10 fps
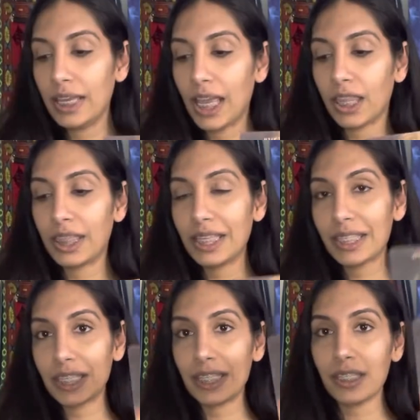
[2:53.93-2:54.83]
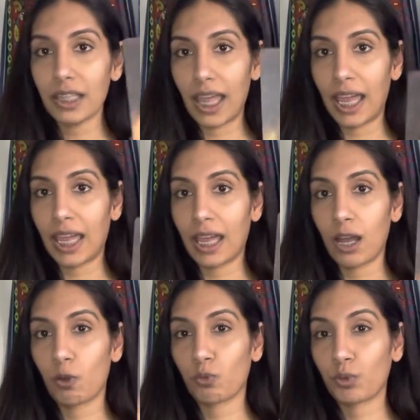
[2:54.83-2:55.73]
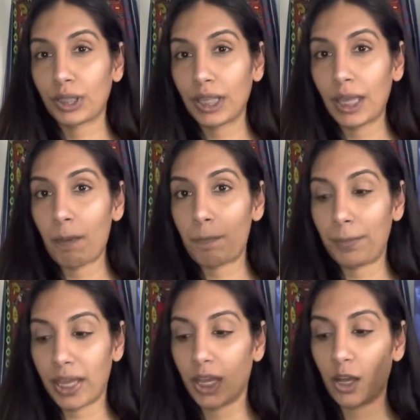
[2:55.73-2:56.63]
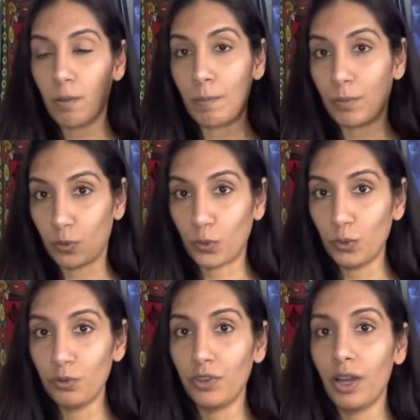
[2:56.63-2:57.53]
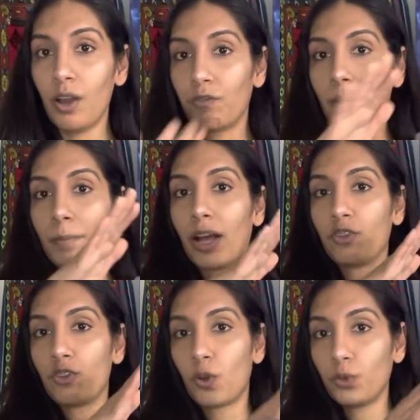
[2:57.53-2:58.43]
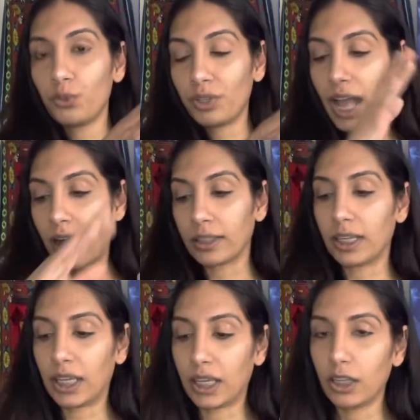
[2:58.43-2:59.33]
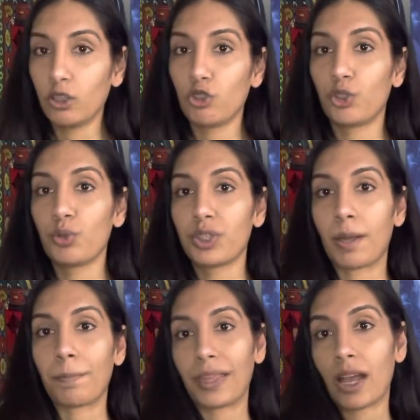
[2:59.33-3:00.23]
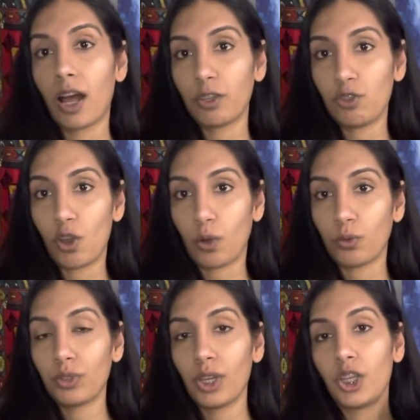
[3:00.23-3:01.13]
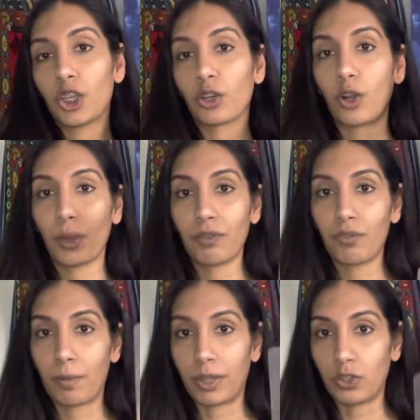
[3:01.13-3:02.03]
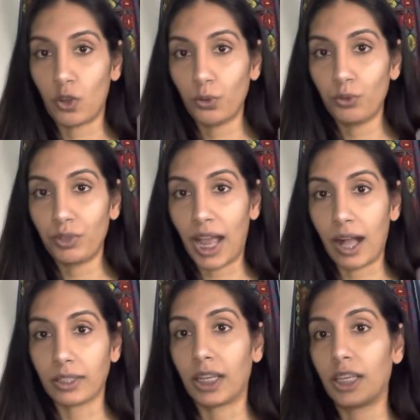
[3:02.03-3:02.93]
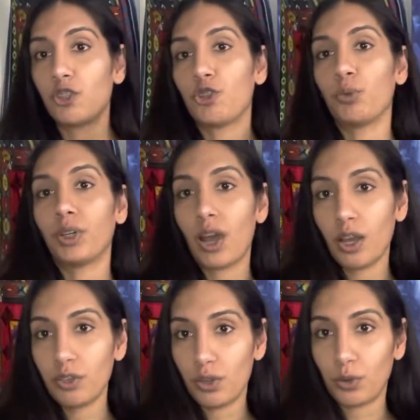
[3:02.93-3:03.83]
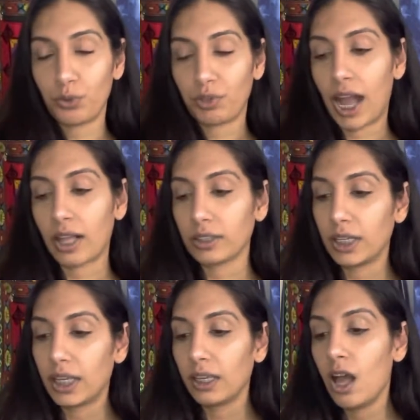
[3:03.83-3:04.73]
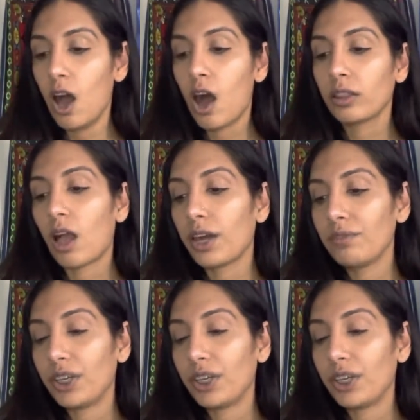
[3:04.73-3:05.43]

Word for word: this is a really big move from a known reality to something unknown. You're going from a known reality to an unknown reality. A lot of